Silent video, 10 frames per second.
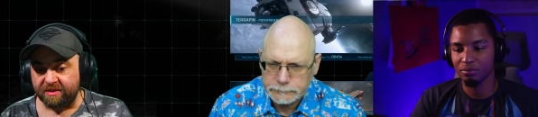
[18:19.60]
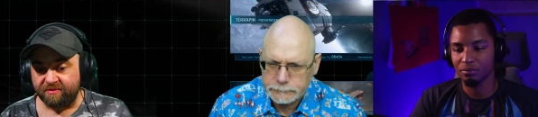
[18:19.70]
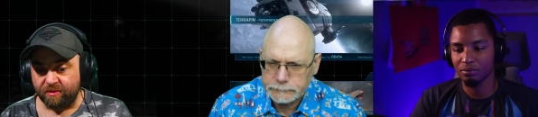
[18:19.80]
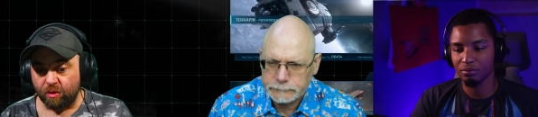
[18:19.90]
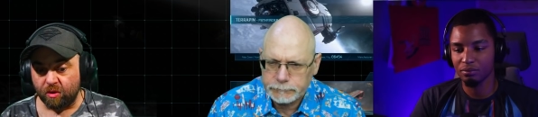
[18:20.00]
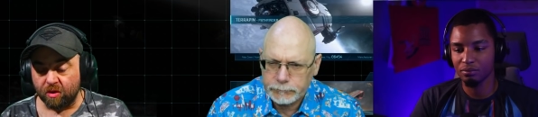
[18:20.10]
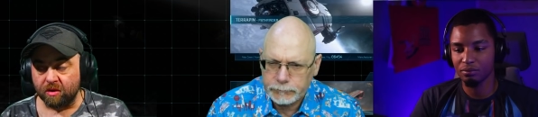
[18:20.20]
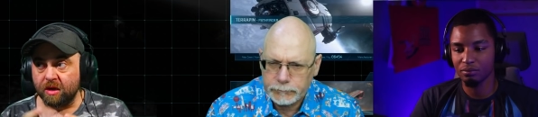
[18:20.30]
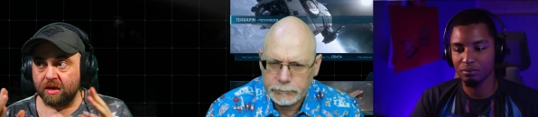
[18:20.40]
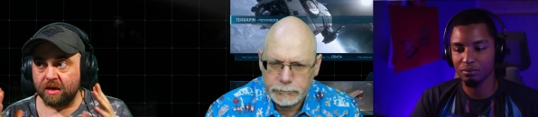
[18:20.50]
Speaker 1: for
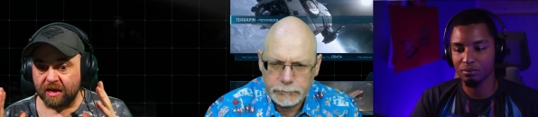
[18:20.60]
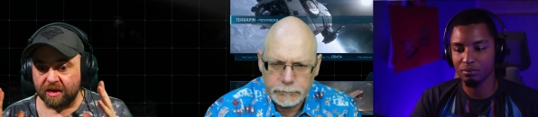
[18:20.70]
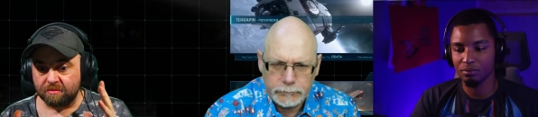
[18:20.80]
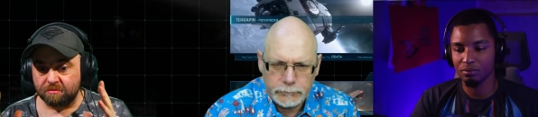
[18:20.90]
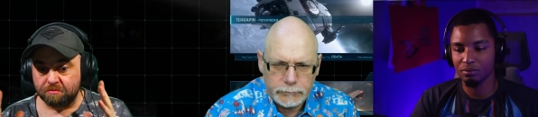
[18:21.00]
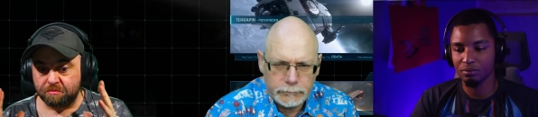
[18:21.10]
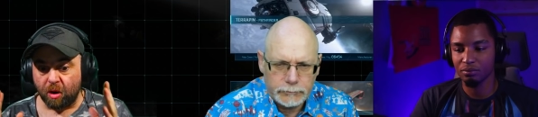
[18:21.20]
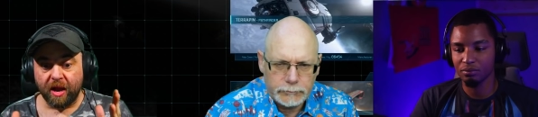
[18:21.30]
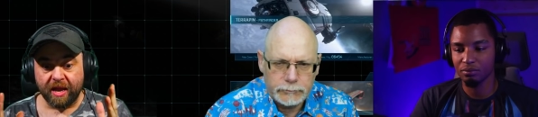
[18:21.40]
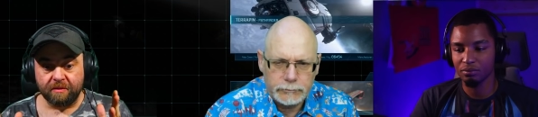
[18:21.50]
um,
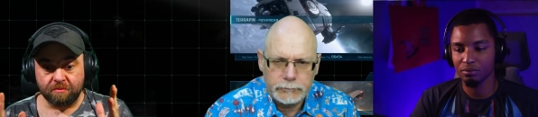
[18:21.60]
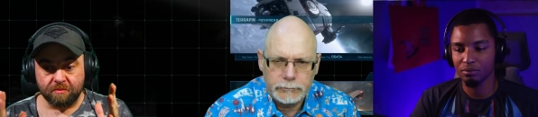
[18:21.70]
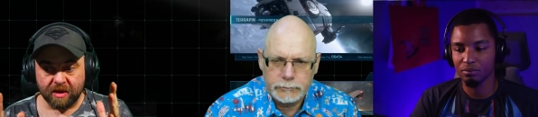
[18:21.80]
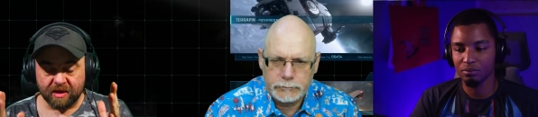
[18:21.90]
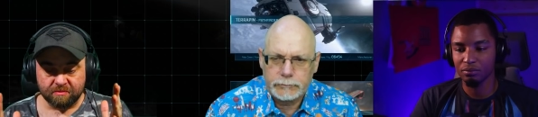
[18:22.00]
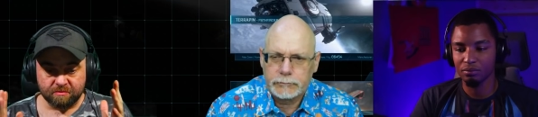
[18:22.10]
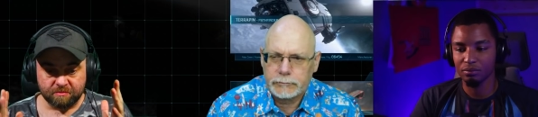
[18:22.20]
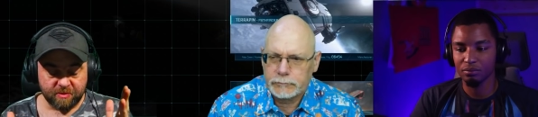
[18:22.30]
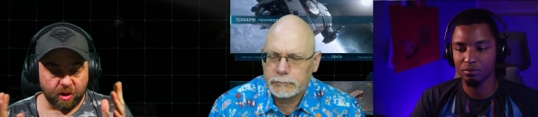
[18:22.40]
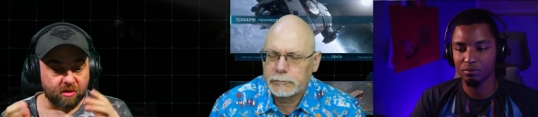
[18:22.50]
buying um,
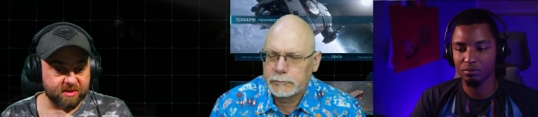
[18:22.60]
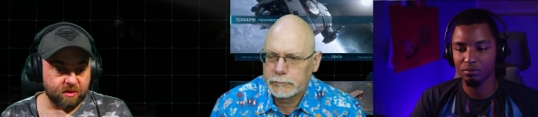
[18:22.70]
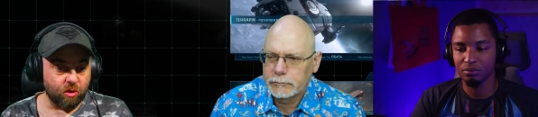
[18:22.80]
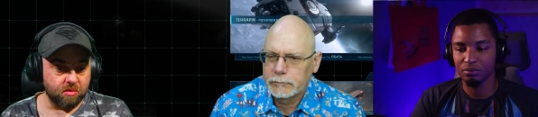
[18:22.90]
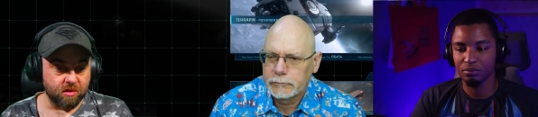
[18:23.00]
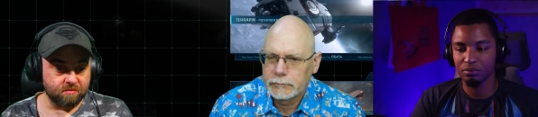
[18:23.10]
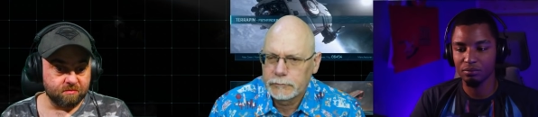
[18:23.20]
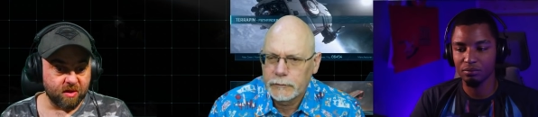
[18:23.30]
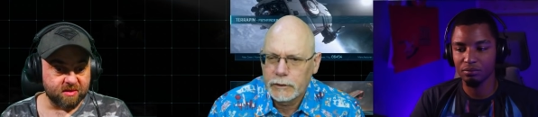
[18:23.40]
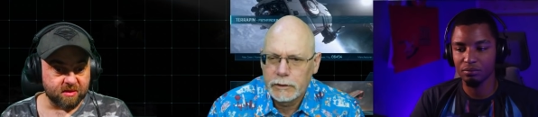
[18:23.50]
the Odyssey Warbond,
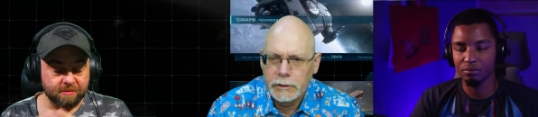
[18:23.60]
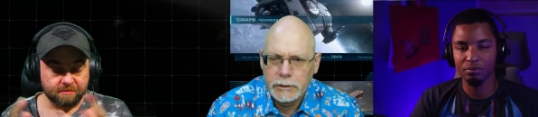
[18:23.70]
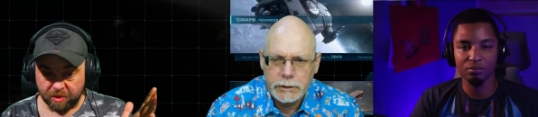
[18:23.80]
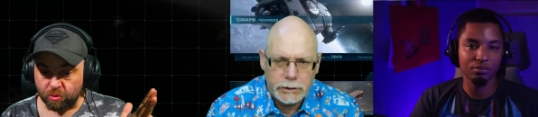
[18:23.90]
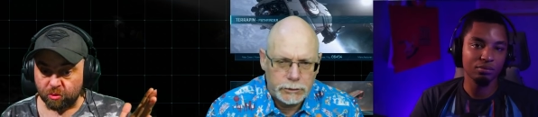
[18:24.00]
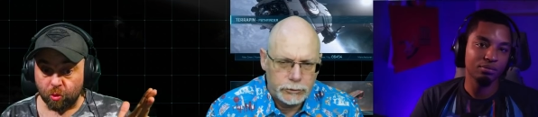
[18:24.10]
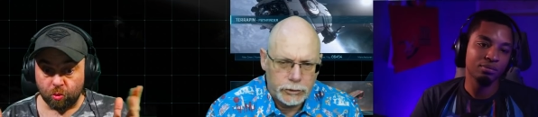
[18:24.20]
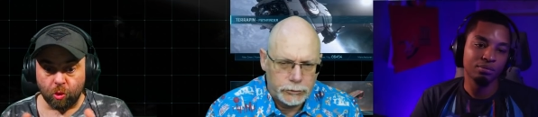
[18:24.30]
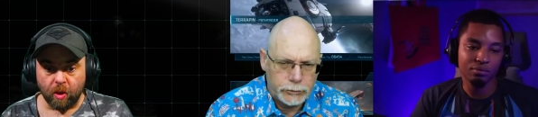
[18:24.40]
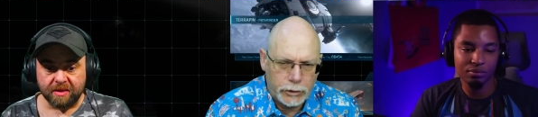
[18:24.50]
personally. But we'll,
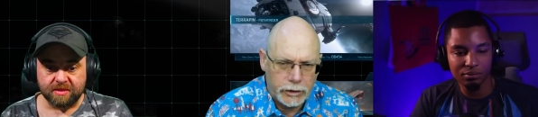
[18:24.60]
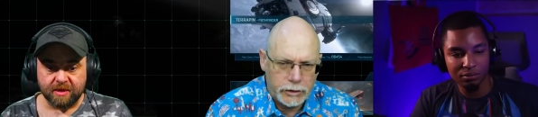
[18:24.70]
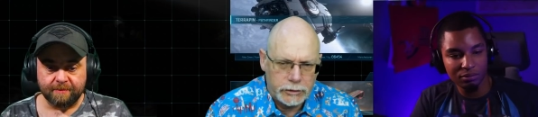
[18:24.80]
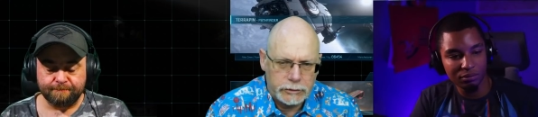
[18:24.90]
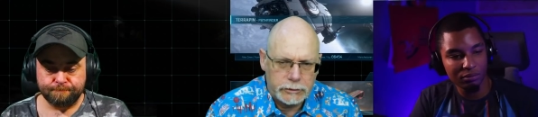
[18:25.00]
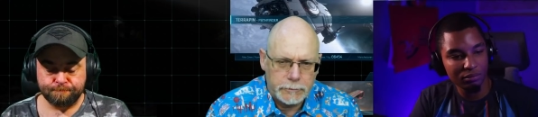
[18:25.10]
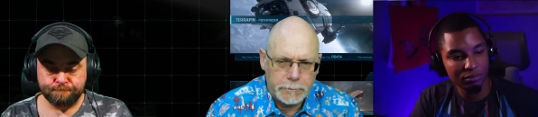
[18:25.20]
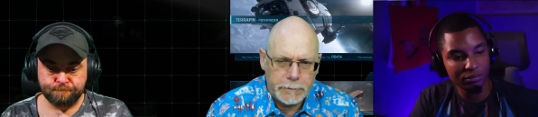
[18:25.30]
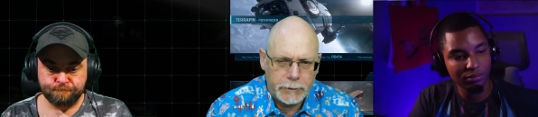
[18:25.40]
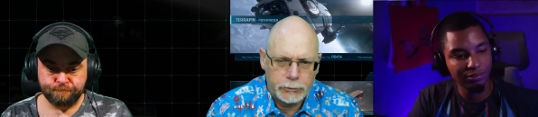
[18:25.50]
we'll wait and like, see.
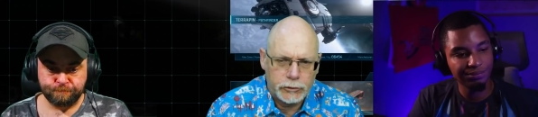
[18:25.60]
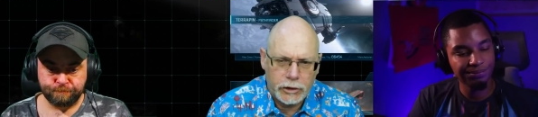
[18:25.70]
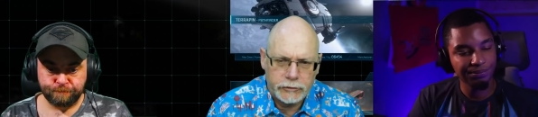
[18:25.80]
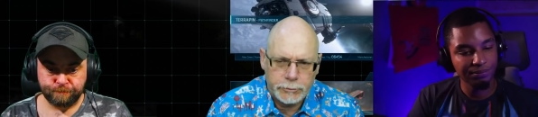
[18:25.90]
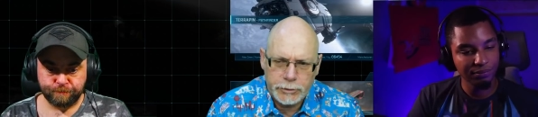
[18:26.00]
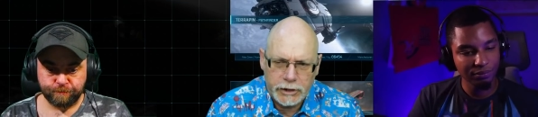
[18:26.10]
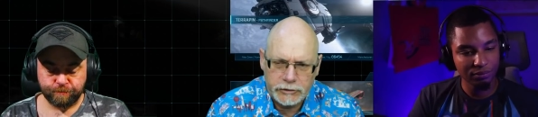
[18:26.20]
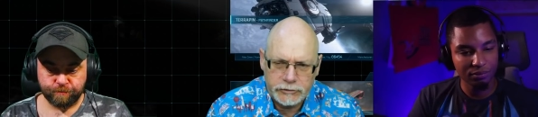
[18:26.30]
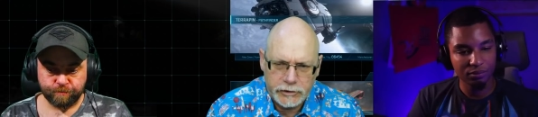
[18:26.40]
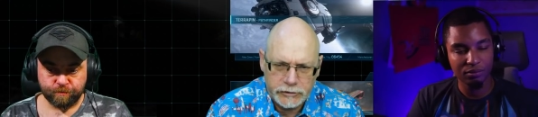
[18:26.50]
Speaker 2: It was like the
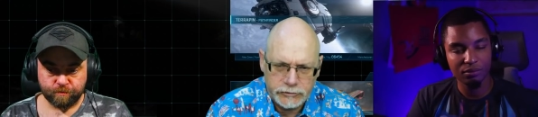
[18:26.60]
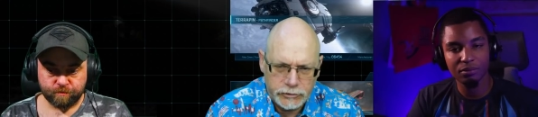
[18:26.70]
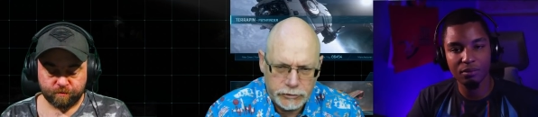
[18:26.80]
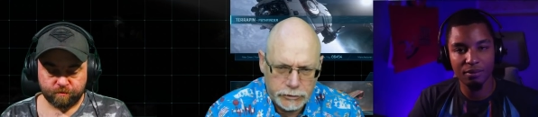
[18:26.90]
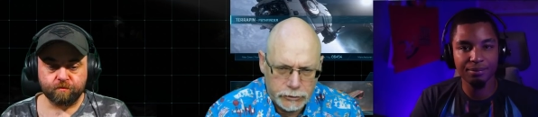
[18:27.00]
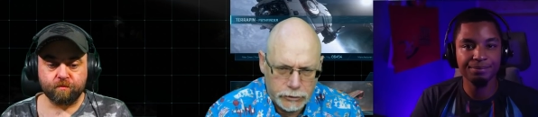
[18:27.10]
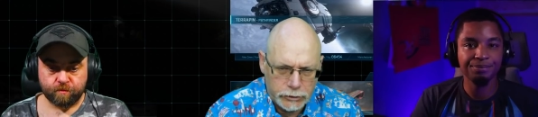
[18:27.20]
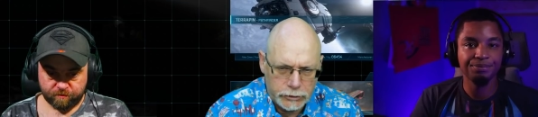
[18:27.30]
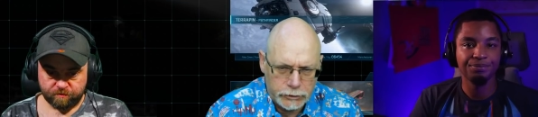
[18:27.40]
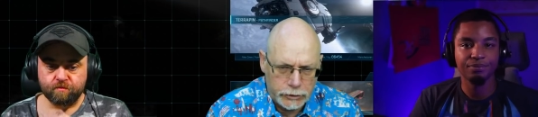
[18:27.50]
Polaris last year
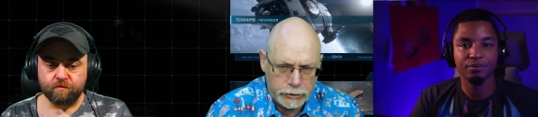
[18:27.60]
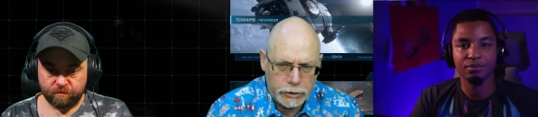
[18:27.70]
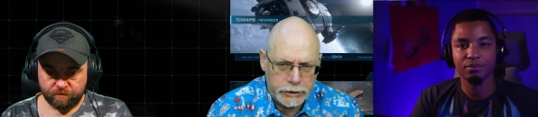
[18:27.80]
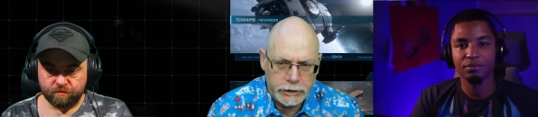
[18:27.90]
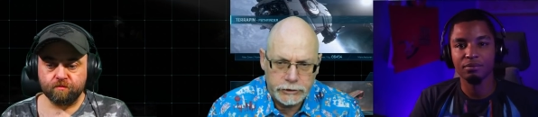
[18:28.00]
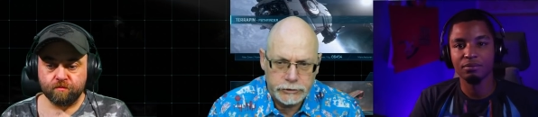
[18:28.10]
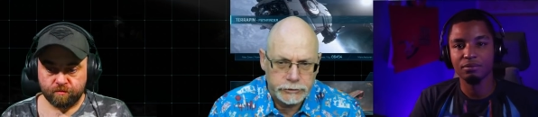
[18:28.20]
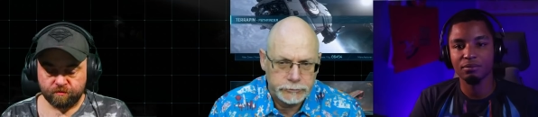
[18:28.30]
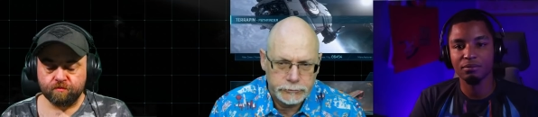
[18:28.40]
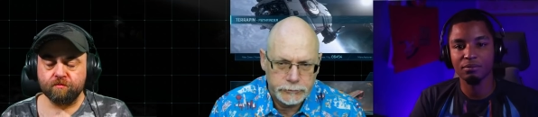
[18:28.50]
at, at
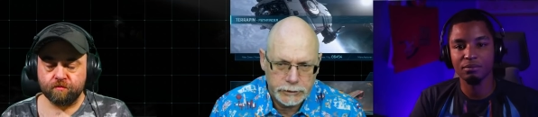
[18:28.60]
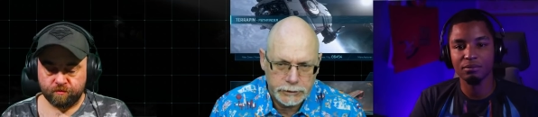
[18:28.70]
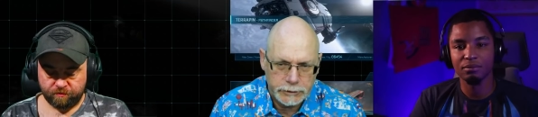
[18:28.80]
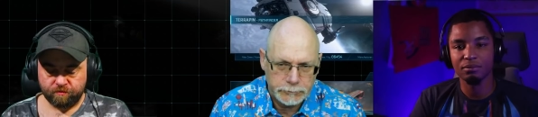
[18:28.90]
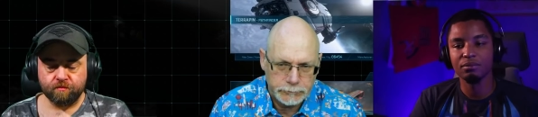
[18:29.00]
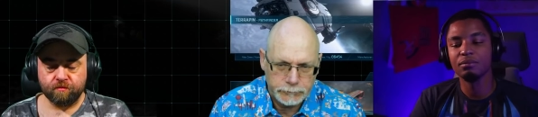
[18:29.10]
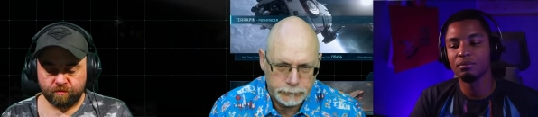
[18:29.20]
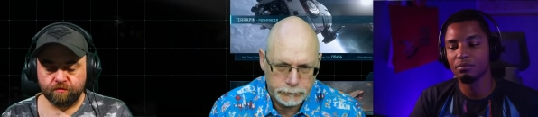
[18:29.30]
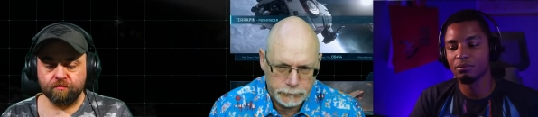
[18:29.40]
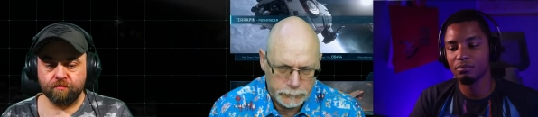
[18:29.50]
IAE. Um,
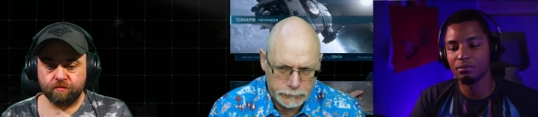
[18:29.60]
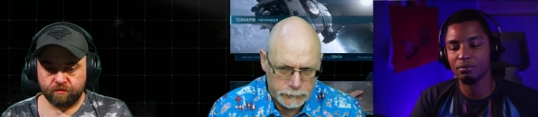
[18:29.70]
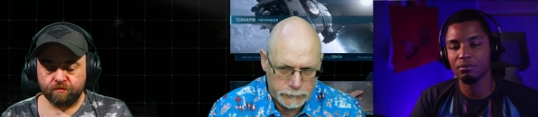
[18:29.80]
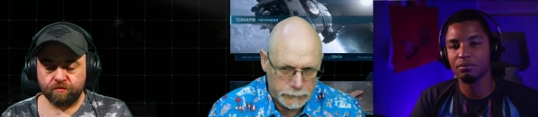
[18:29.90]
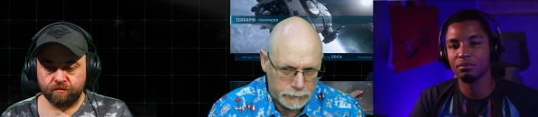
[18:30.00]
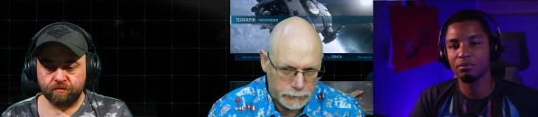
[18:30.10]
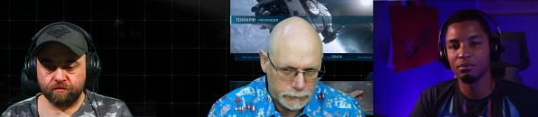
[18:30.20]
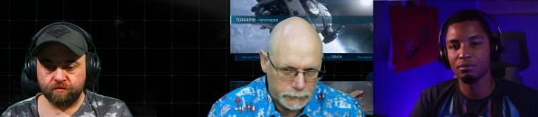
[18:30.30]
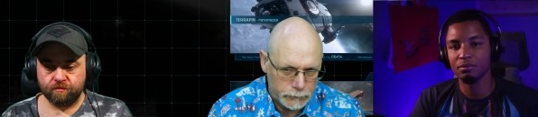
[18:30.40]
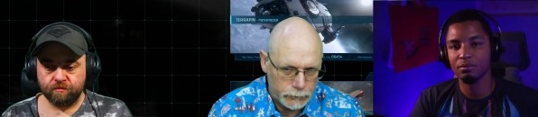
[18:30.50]

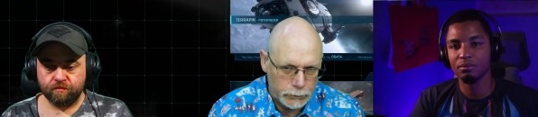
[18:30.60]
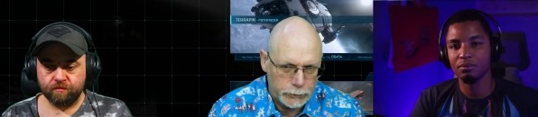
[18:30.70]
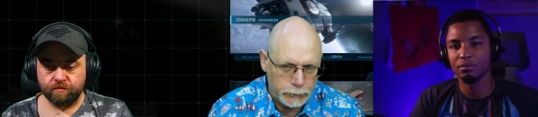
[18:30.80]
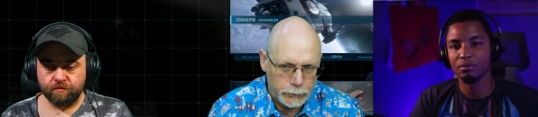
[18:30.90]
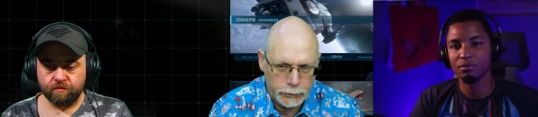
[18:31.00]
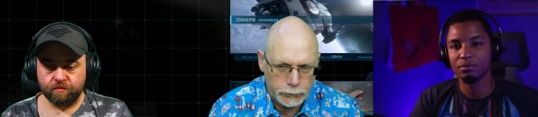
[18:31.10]
when we,